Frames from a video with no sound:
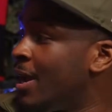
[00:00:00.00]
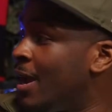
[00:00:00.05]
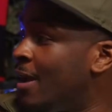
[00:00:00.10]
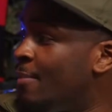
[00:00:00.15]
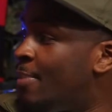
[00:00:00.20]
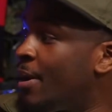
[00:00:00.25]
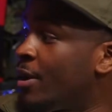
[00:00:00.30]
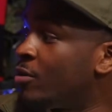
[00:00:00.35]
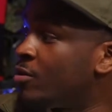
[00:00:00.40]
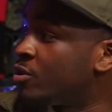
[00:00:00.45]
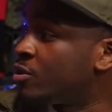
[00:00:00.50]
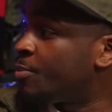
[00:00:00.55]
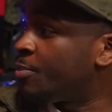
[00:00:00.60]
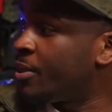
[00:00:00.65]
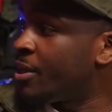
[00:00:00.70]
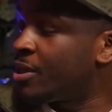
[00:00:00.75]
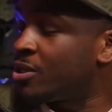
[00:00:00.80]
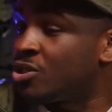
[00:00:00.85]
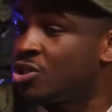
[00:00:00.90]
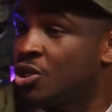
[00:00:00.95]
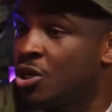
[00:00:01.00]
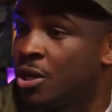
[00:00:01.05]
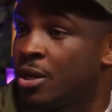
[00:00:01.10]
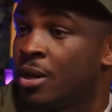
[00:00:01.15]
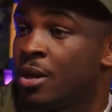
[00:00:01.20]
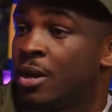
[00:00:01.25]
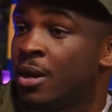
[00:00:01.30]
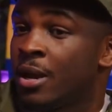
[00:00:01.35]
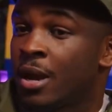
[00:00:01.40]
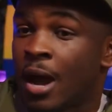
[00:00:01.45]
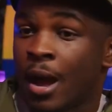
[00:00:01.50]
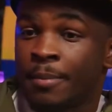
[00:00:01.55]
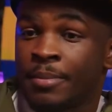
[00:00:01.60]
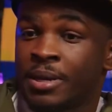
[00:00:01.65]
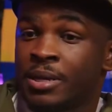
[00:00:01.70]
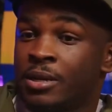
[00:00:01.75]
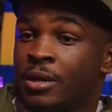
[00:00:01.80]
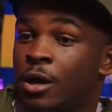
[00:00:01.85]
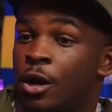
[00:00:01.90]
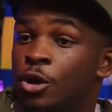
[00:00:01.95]
and penalties to PSG. I
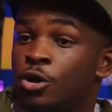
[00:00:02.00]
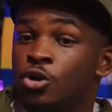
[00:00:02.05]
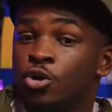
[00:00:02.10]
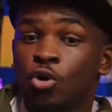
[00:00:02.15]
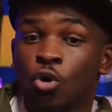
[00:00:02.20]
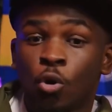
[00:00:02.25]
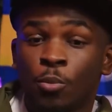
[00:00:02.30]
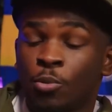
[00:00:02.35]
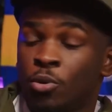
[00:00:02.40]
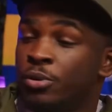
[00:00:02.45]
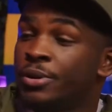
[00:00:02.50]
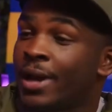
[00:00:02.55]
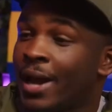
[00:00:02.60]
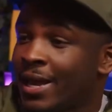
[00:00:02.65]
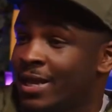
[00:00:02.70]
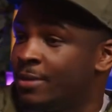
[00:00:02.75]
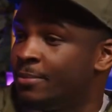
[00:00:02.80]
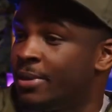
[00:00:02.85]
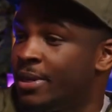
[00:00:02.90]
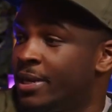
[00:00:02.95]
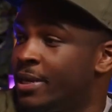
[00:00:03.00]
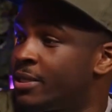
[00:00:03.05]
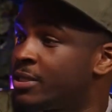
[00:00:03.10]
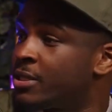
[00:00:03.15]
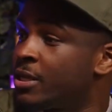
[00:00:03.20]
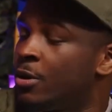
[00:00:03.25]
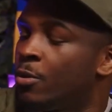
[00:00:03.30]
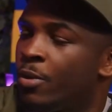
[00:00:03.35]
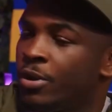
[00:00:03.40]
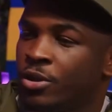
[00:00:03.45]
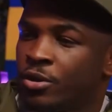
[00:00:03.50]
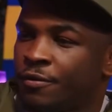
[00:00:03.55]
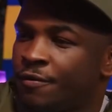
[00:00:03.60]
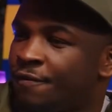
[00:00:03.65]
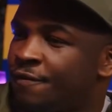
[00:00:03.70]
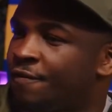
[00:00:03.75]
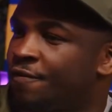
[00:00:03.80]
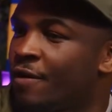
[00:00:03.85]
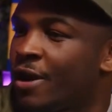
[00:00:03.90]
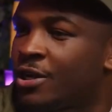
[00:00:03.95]
mean, a normal 90 minutes when you're
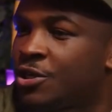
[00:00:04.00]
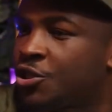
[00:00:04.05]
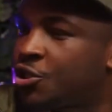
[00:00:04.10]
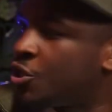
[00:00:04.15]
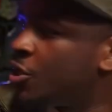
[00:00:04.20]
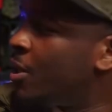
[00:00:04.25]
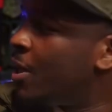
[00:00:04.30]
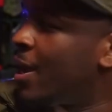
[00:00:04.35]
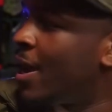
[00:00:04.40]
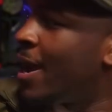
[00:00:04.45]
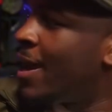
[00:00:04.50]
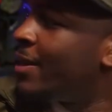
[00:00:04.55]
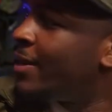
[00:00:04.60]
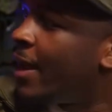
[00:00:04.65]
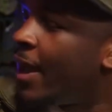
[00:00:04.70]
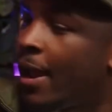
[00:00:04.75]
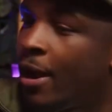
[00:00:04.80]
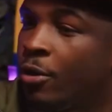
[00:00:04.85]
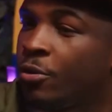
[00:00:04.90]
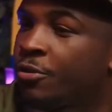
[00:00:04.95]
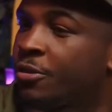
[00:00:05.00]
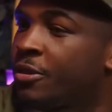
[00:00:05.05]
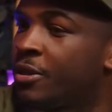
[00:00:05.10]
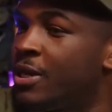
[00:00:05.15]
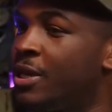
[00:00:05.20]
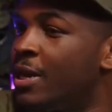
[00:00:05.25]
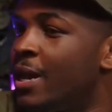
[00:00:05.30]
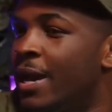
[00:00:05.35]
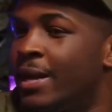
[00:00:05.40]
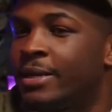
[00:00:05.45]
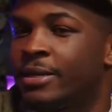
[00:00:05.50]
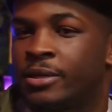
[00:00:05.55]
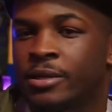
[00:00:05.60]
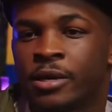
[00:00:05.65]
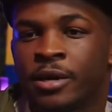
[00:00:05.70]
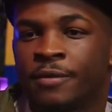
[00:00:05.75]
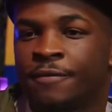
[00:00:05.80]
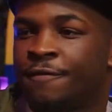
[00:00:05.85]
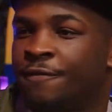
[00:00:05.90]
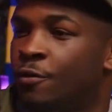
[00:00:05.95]
fresh and healthy and
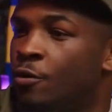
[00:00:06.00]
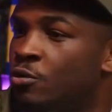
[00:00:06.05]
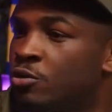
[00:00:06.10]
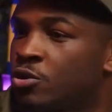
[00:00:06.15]
full